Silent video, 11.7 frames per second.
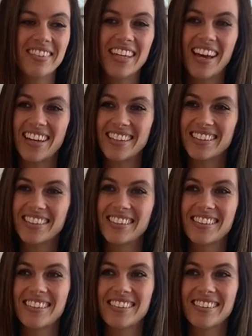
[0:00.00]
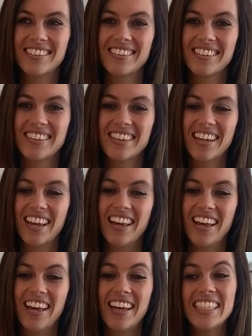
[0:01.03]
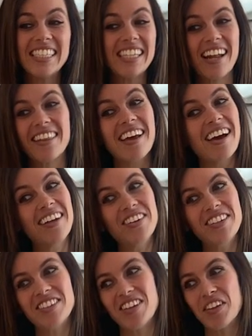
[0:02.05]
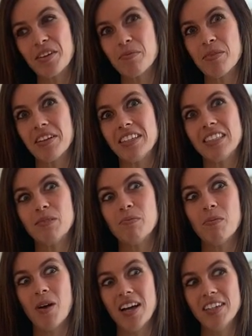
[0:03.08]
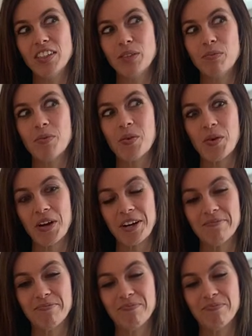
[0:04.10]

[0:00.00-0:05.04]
Yes. It's not the $100 bill, it's much more.